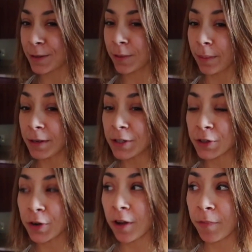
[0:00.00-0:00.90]
So let me just
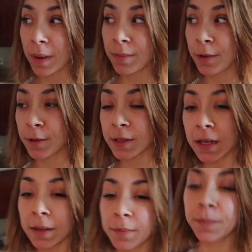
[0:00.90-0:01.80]
turn off my
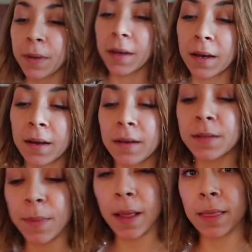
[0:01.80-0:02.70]
music
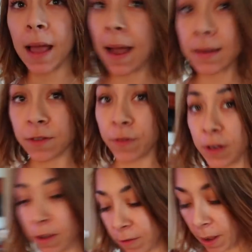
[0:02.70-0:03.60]
because my last
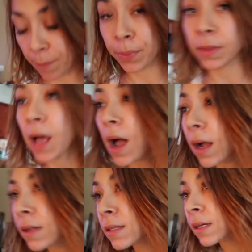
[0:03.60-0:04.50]
video got
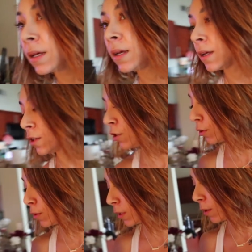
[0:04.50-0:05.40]
blocked
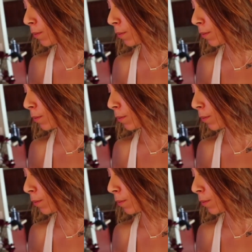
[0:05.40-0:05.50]
due to